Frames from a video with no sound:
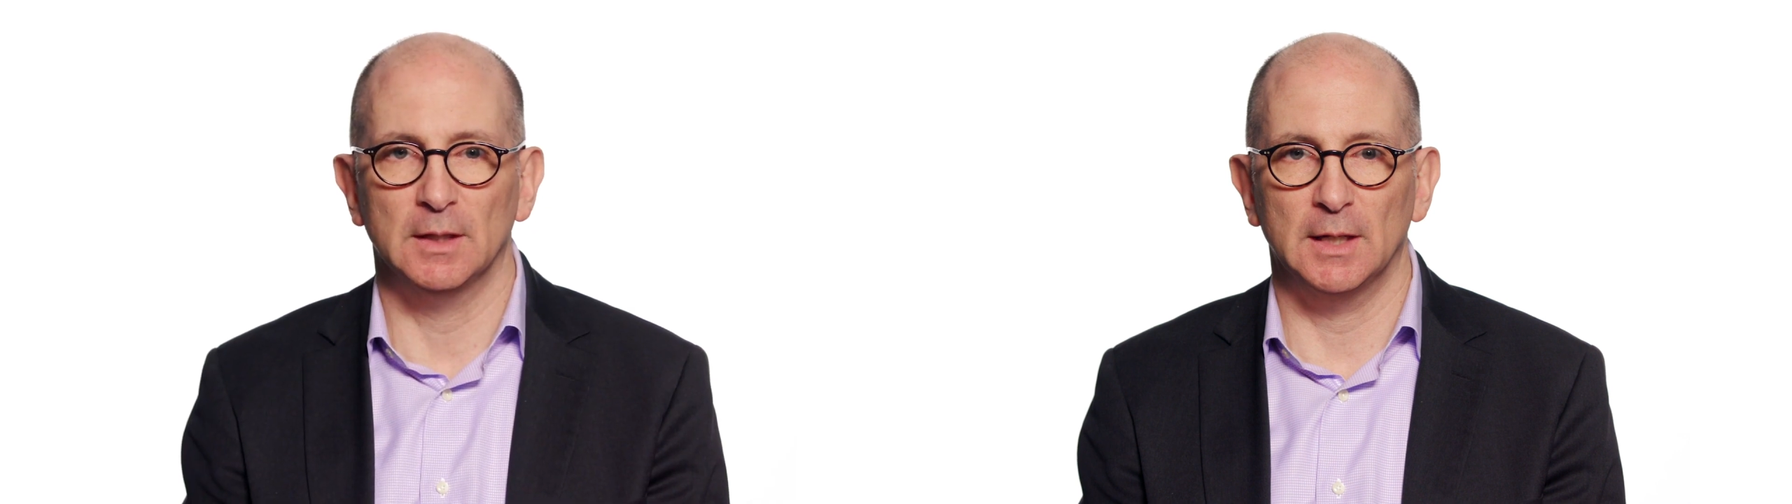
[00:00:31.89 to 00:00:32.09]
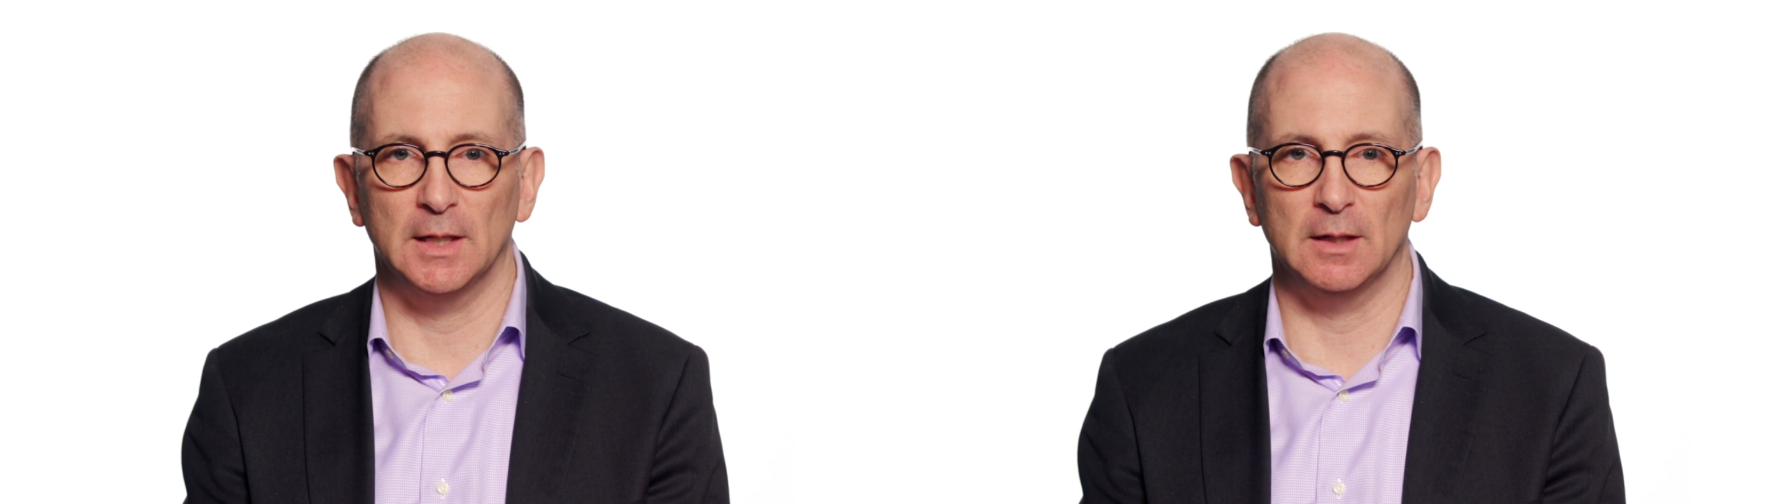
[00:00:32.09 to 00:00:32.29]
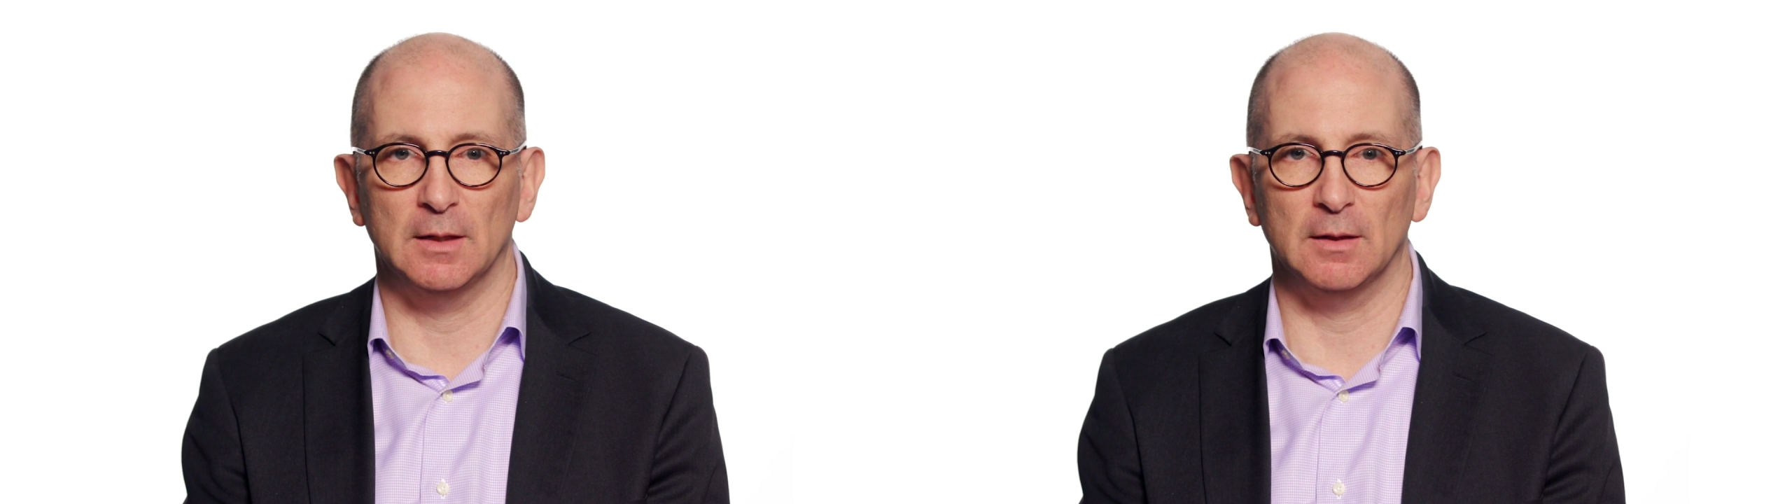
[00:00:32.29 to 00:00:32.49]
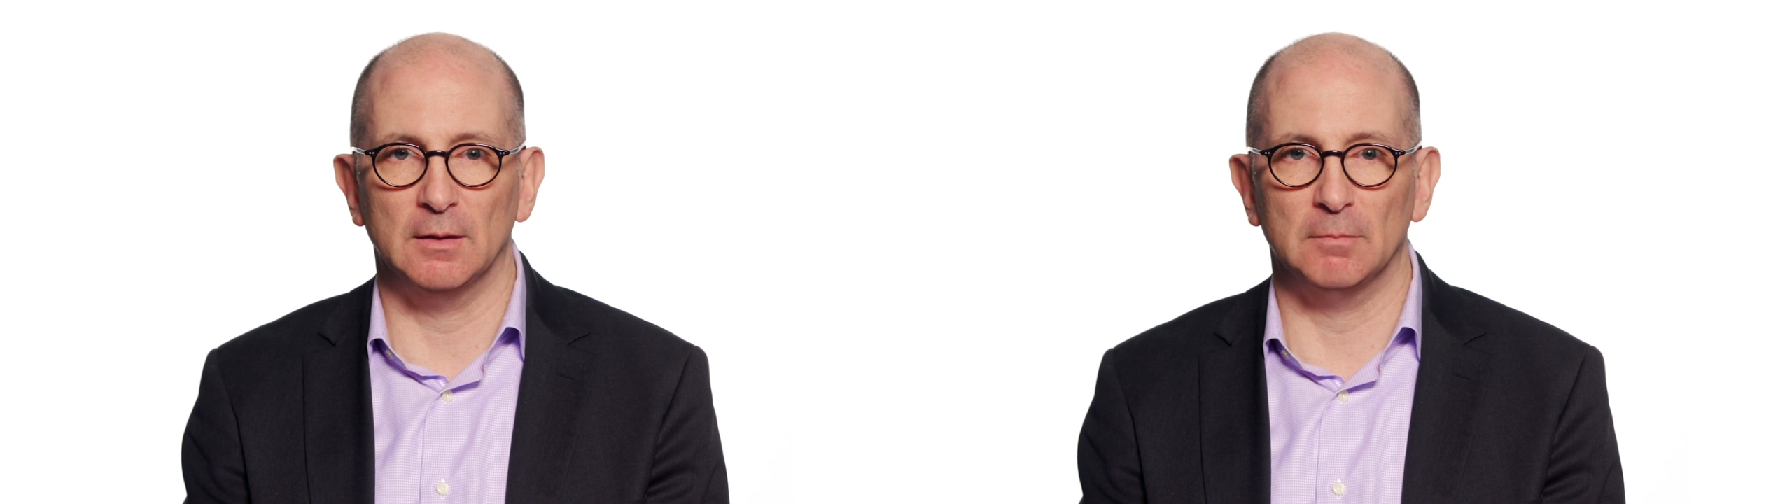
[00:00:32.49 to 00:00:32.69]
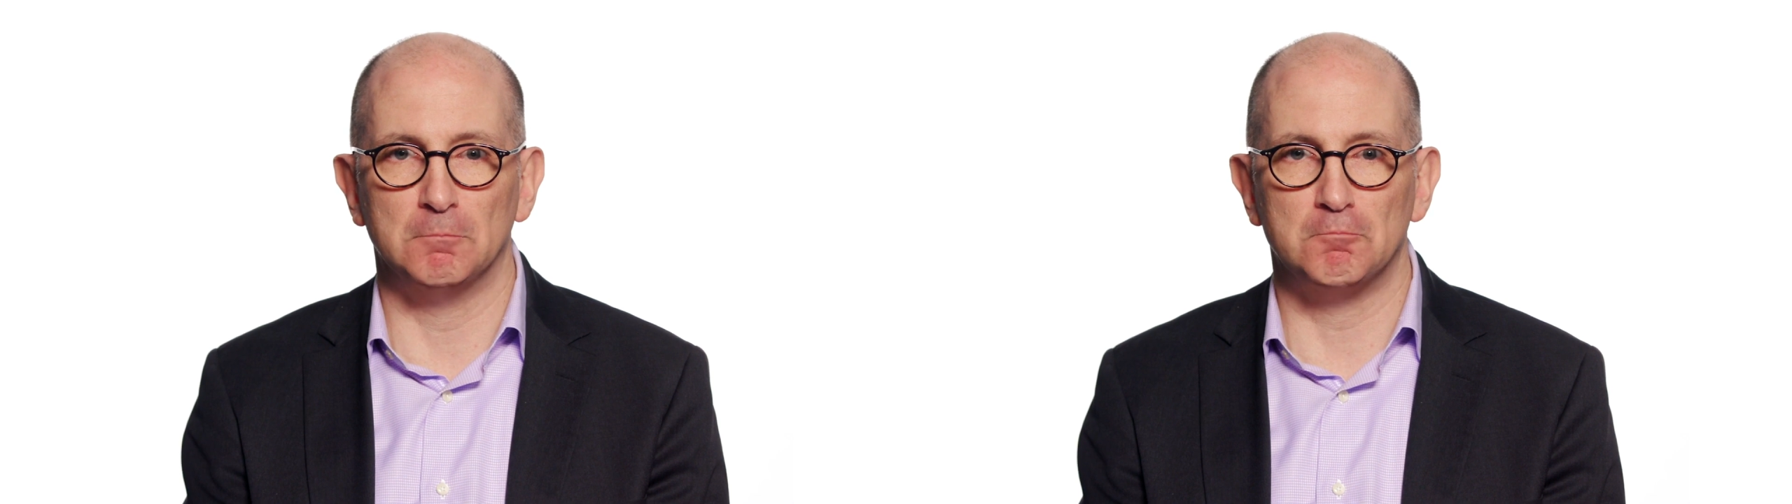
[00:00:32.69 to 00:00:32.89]

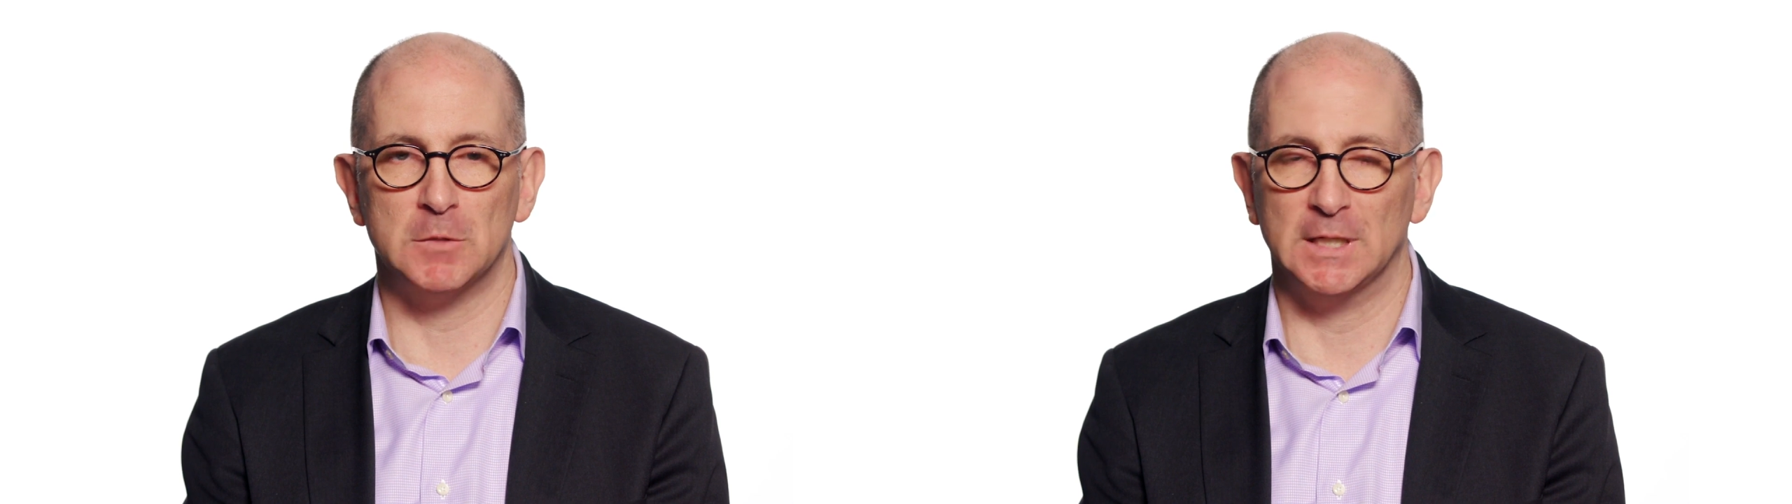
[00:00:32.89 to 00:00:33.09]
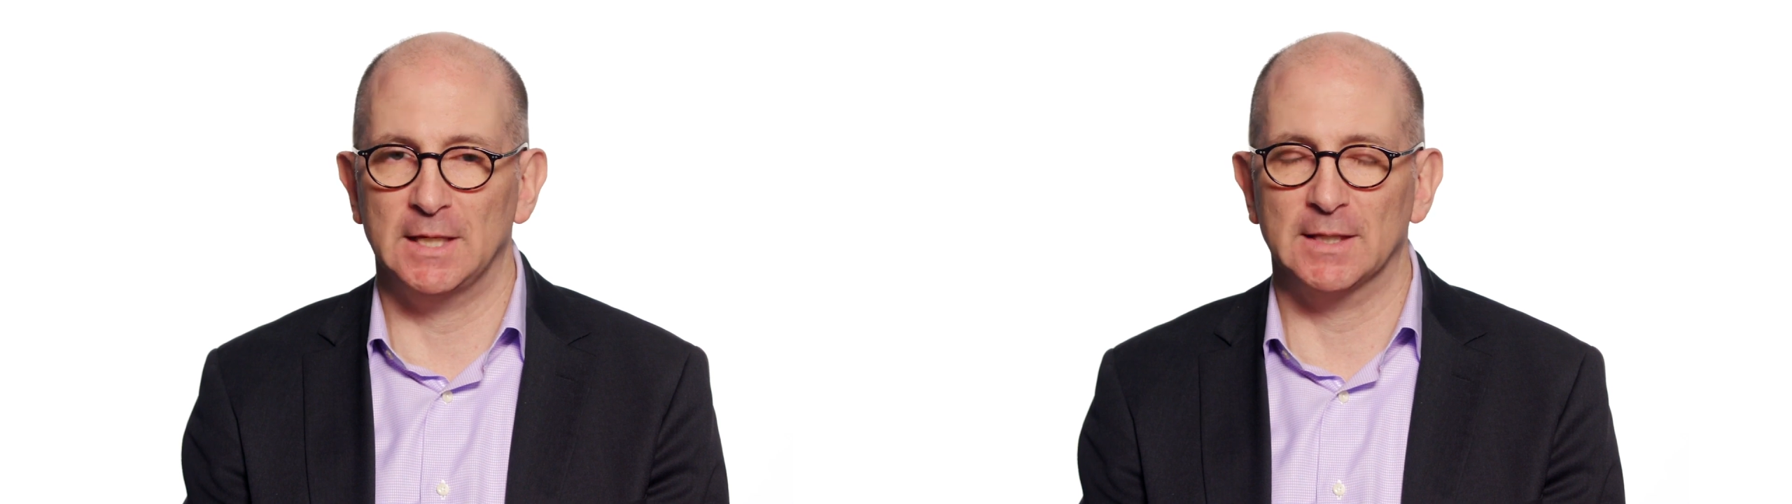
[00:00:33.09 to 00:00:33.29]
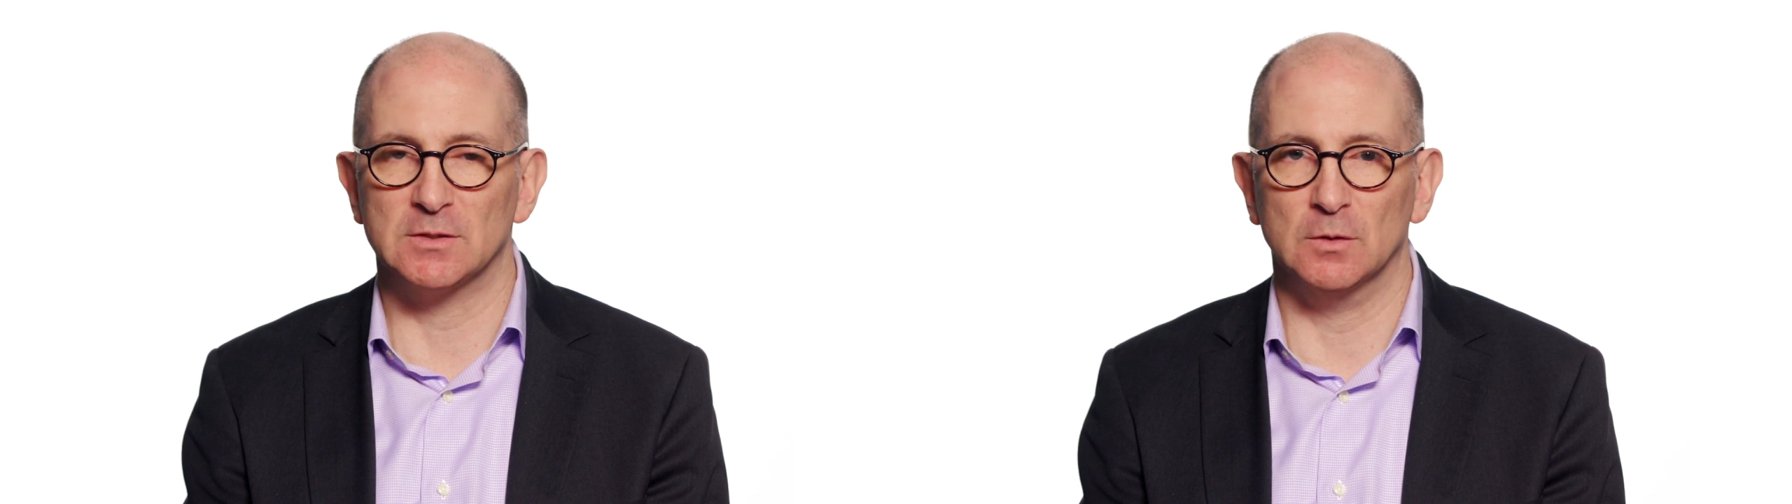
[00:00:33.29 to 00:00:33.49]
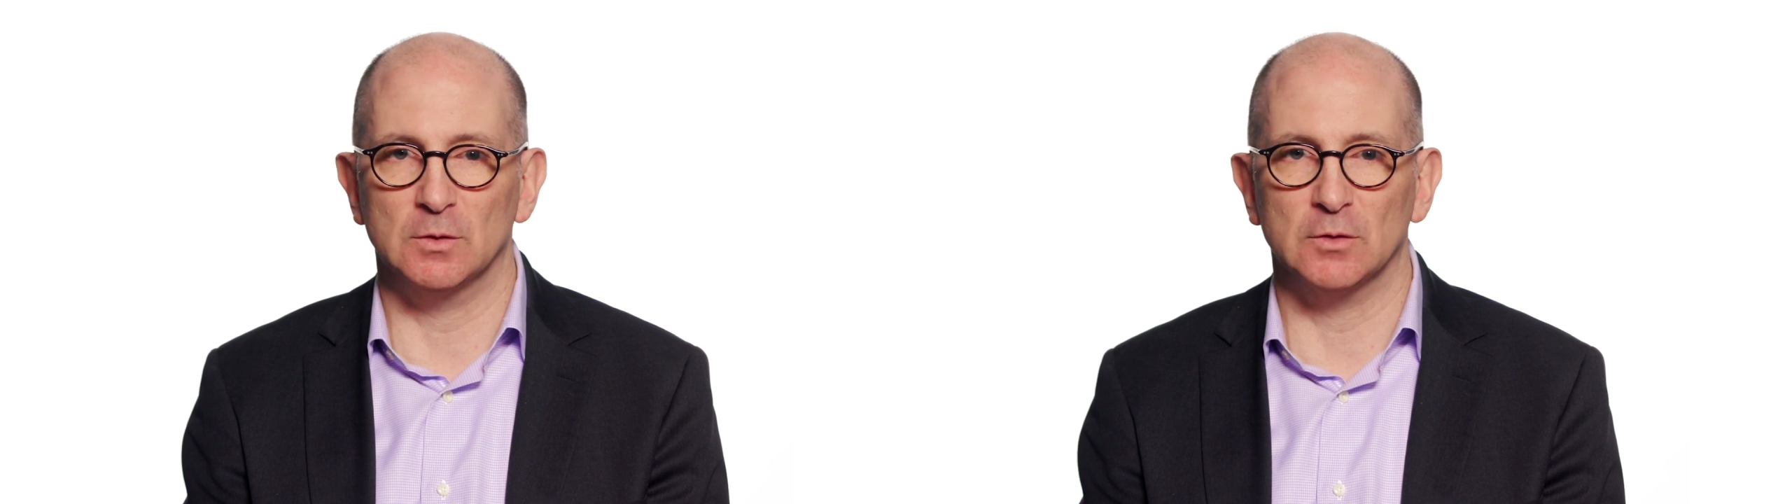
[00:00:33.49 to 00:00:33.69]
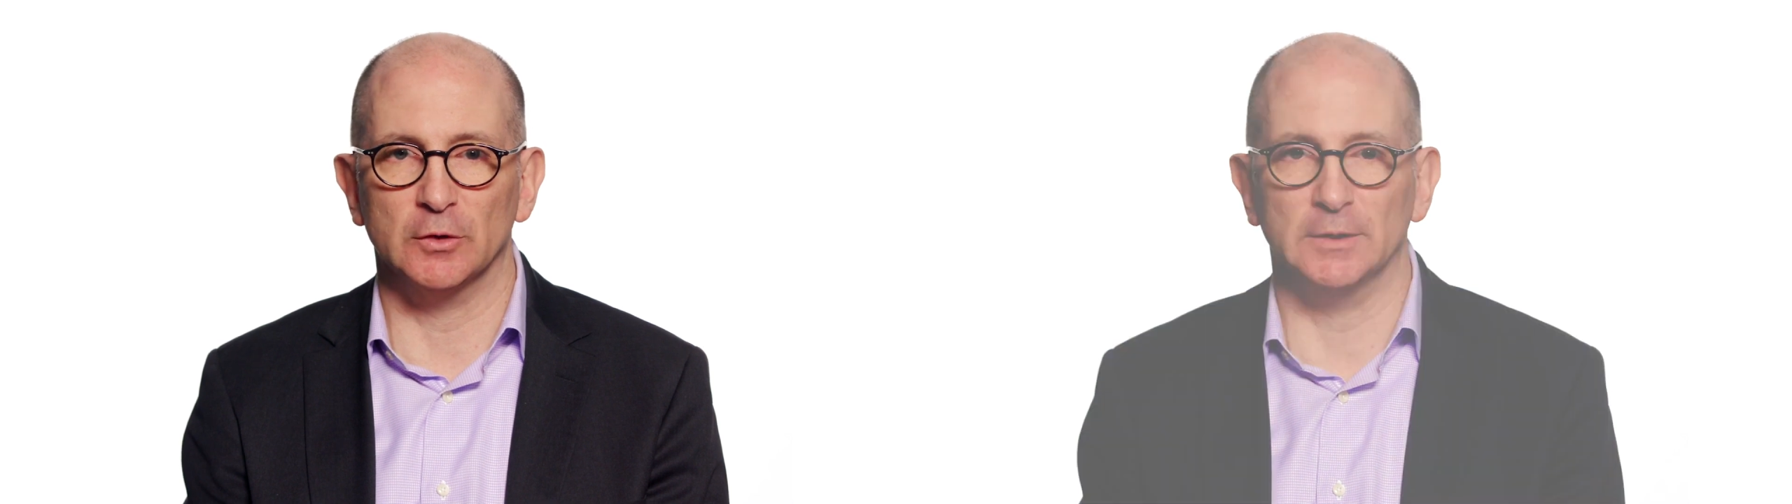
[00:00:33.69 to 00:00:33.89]
And today, that's no
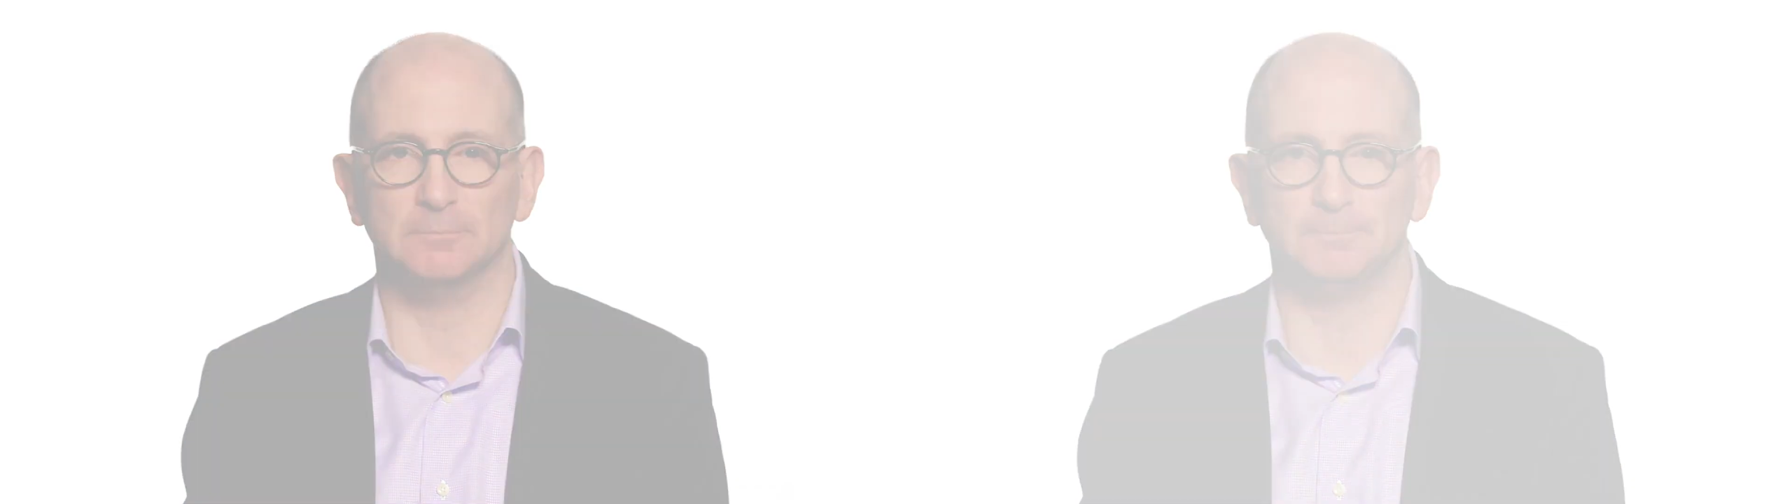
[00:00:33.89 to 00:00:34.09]
different.